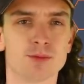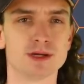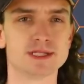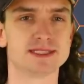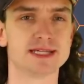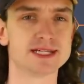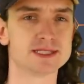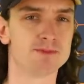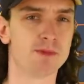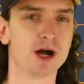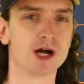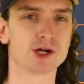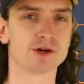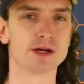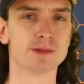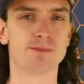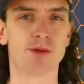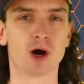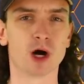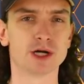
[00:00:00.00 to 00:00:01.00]
Princess
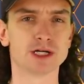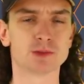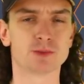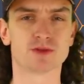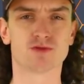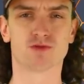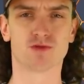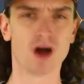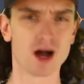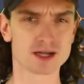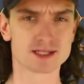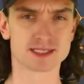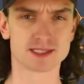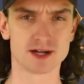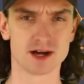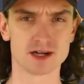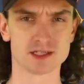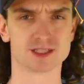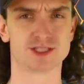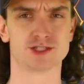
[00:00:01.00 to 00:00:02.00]
Margaret partied with rock
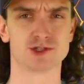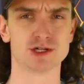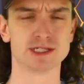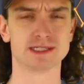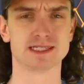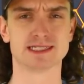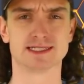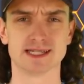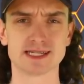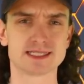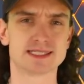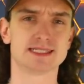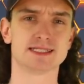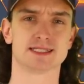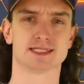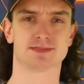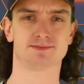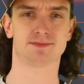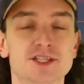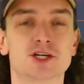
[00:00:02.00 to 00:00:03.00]
stars during the
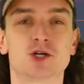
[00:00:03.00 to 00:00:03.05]
60s.